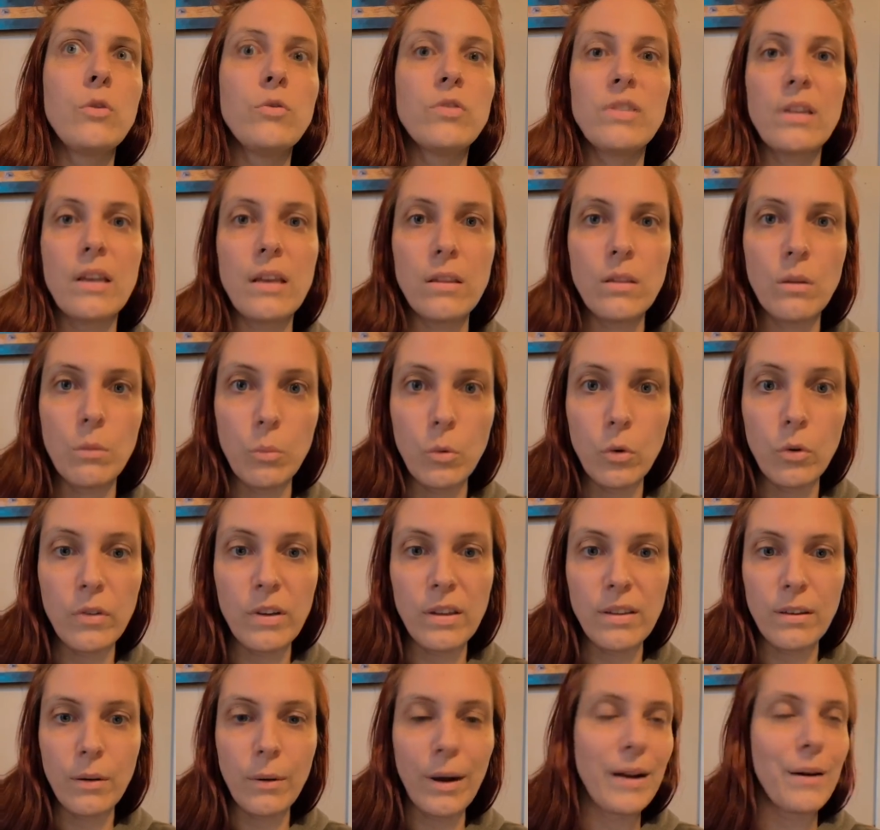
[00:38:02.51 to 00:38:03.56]
you see in the
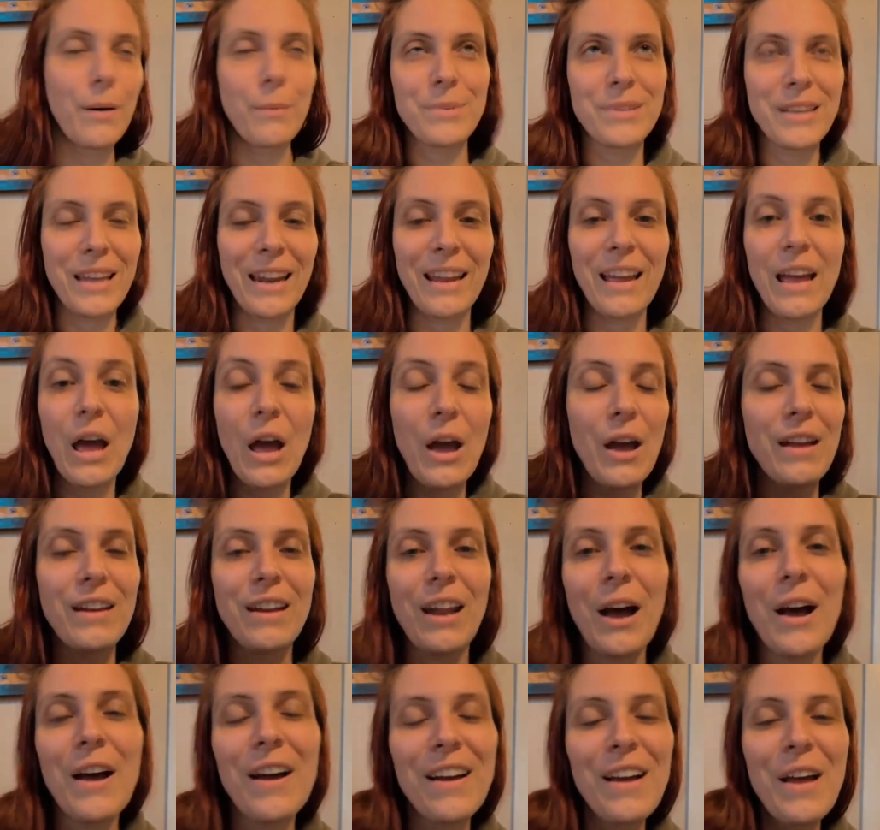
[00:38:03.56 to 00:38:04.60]
movies. No, I'm just kidding.
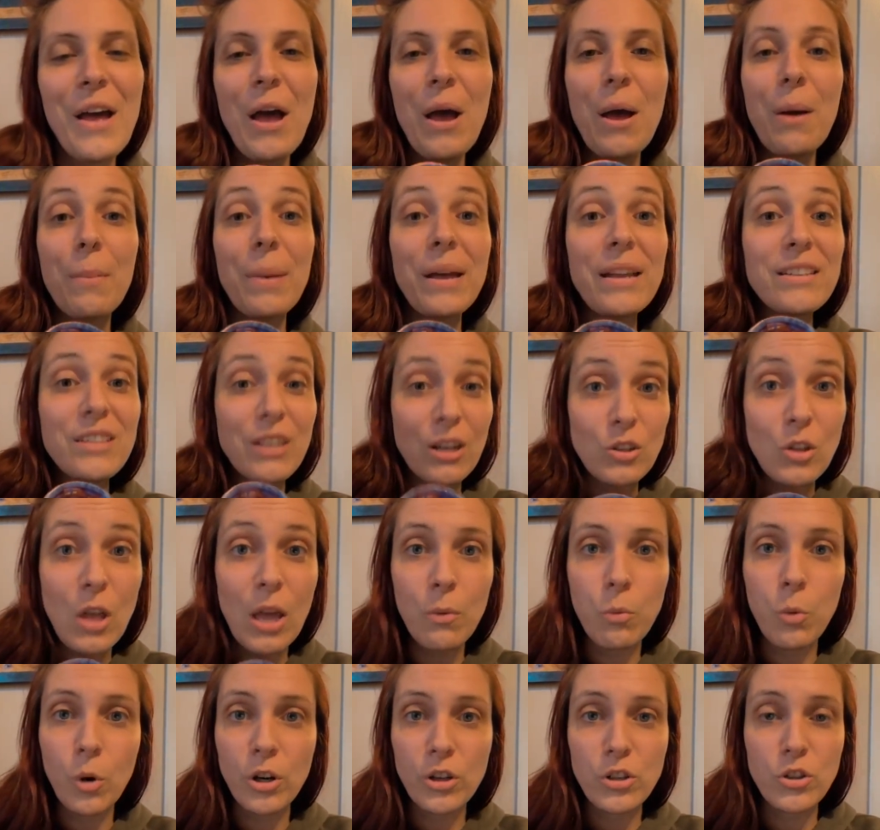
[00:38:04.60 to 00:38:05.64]
Nah, but
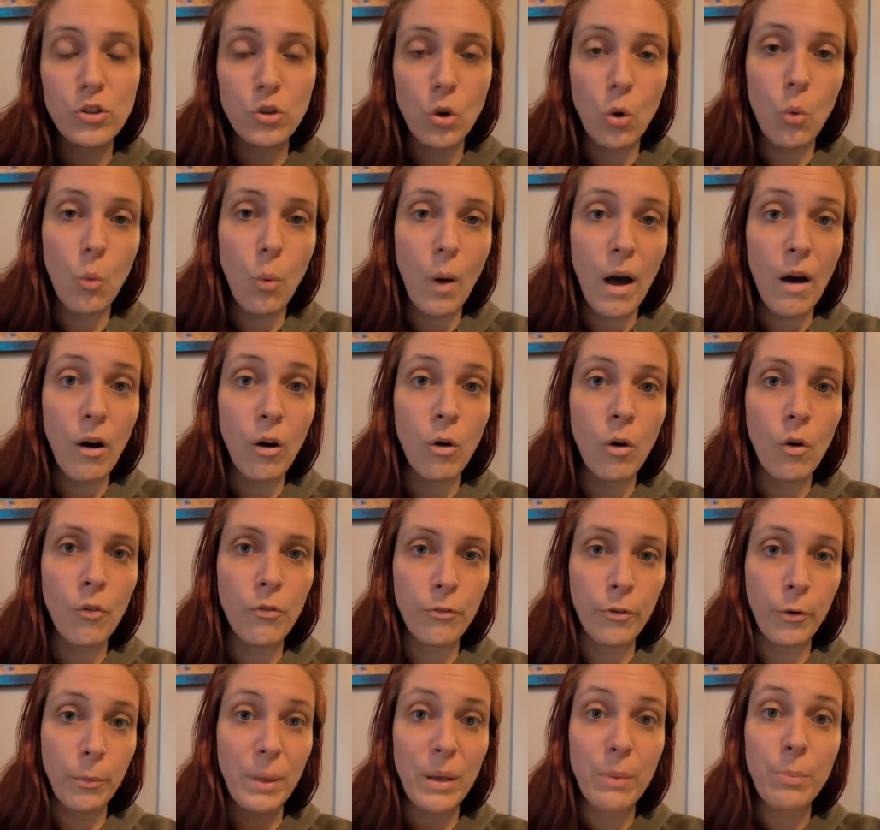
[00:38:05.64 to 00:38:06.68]
it works so well
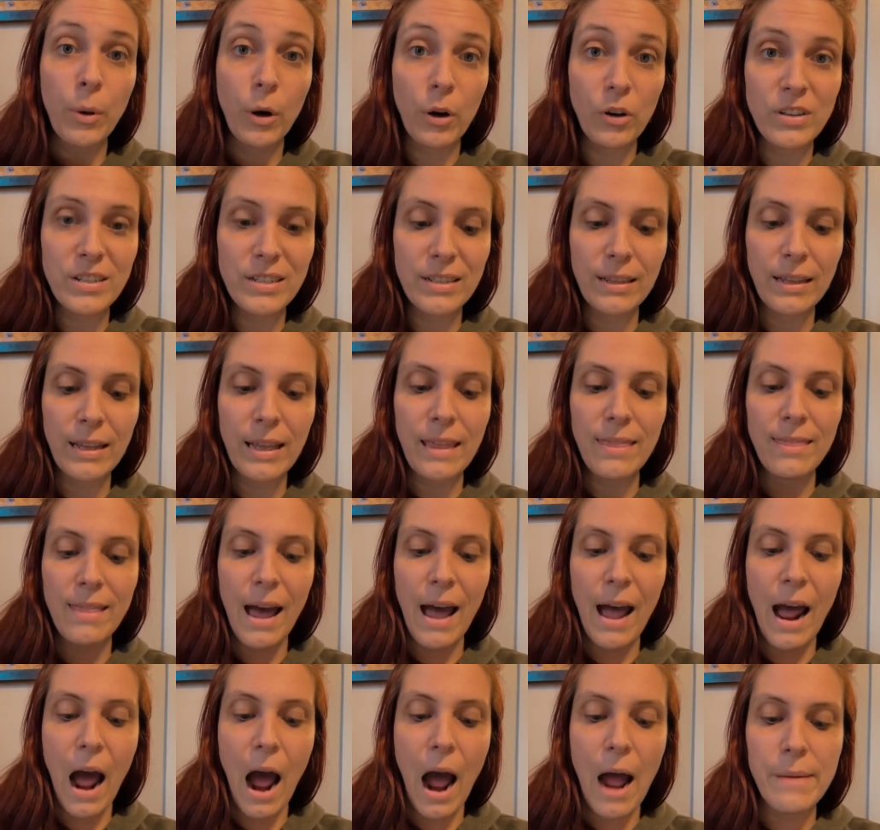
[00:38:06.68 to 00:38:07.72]
for me personally
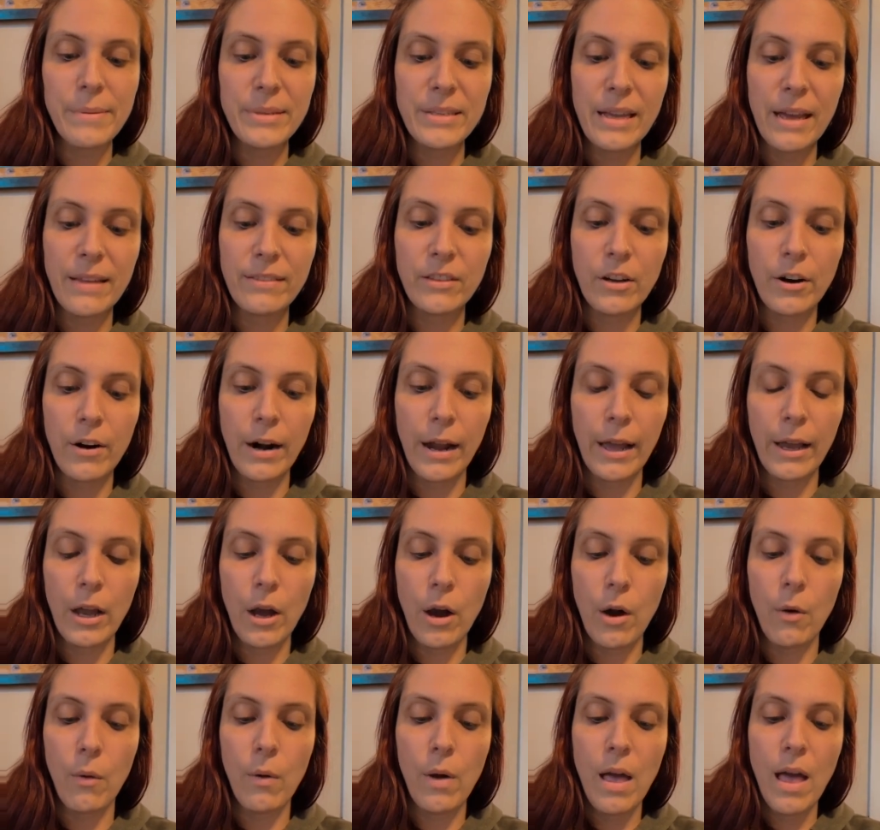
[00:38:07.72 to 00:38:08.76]
that I sat there and I
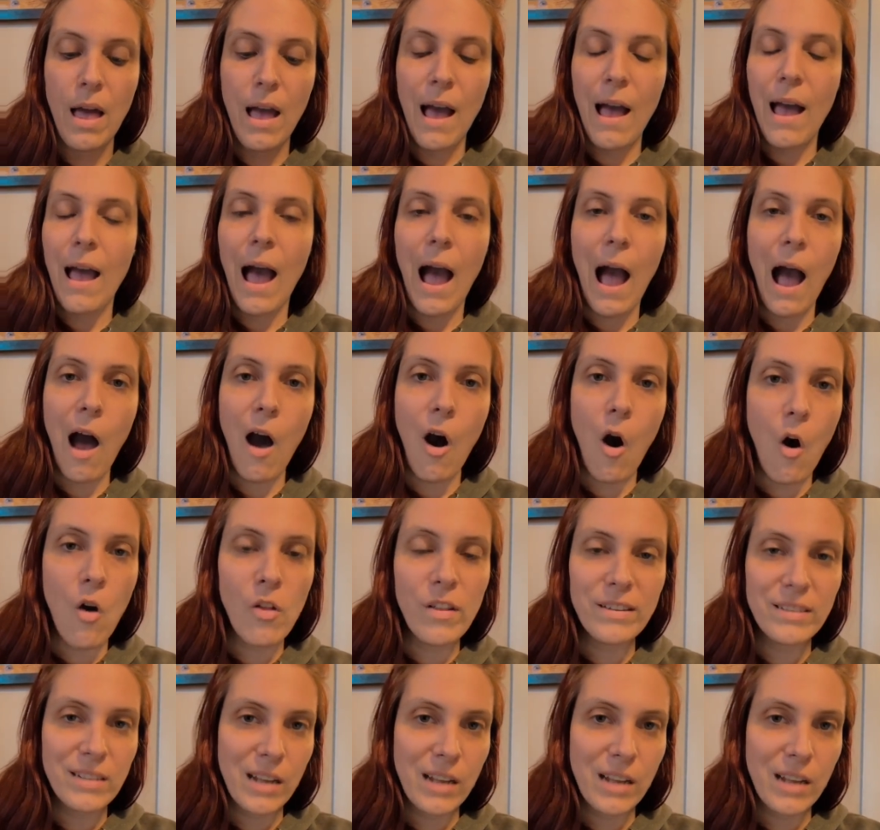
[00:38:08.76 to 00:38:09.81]
go,
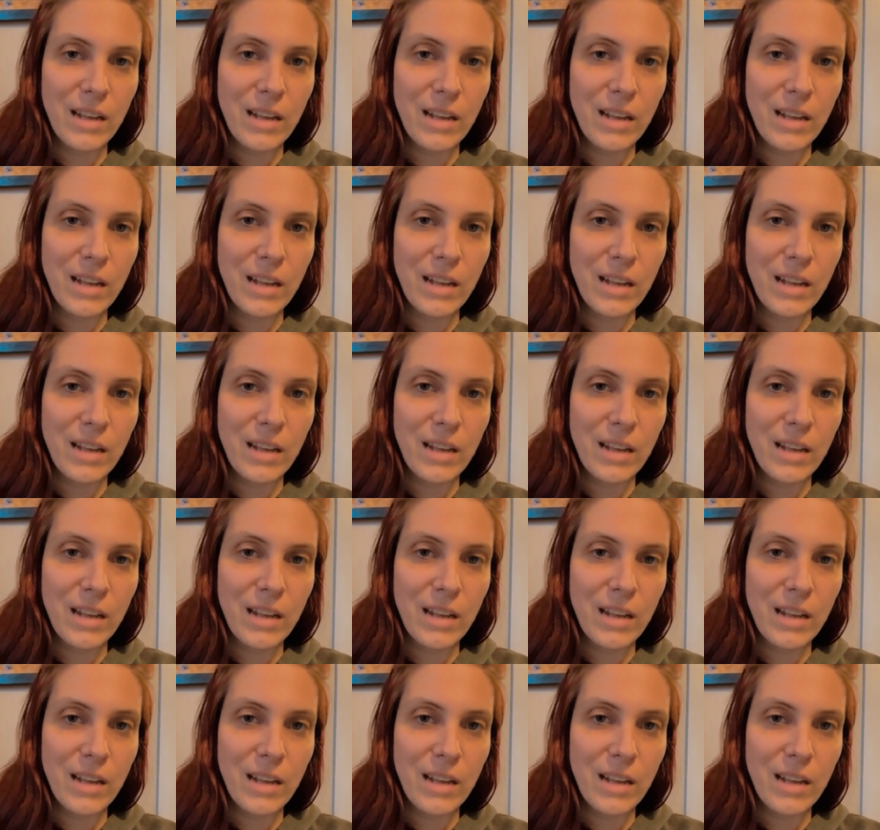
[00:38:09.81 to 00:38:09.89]
all this